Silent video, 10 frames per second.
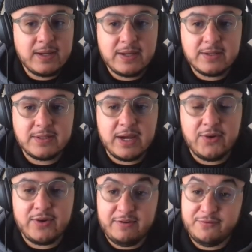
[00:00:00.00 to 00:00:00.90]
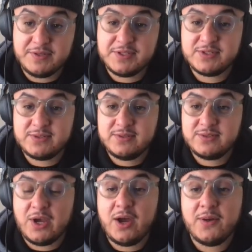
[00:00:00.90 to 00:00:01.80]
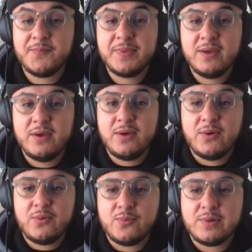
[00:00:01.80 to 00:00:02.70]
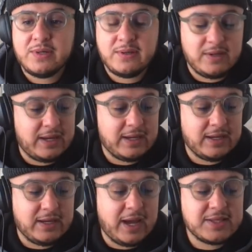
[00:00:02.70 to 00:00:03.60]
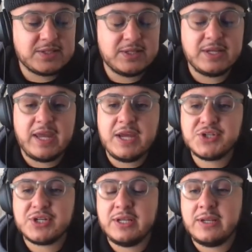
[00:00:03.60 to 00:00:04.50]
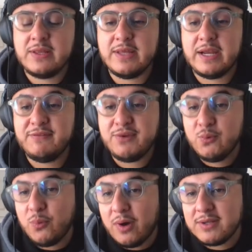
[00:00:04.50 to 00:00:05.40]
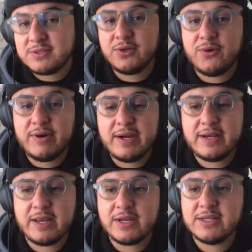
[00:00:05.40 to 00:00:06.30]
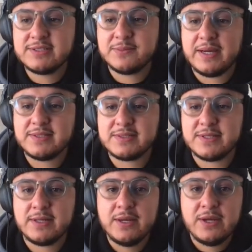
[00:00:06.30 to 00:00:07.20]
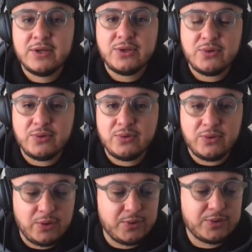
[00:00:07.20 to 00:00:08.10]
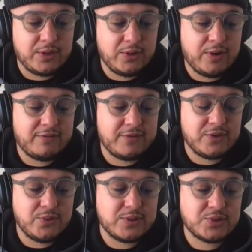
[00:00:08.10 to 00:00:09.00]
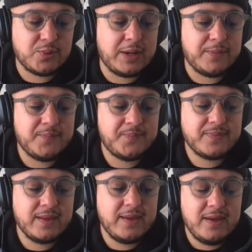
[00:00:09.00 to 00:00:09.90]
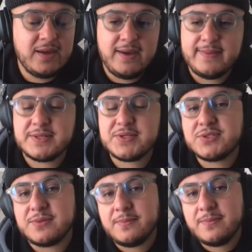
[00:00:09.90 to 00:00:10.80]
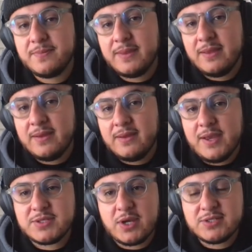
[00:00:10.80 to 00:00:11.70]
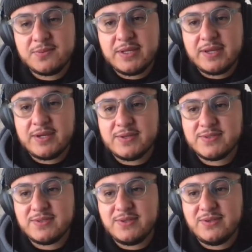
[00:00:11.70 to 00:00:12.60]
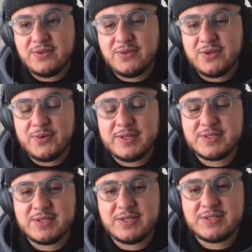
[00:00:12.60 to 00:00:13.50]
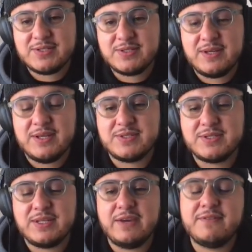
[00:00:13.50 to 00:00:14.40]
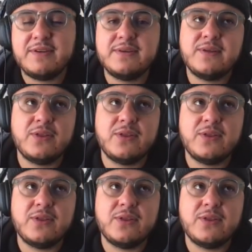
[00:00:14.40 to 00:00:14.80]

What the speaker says: Now, if we saw, we got this indication that if you want to go ahead and customize it, the only thing you have to do is swipe. And that's awesome. That's awesome because, you know, it's given the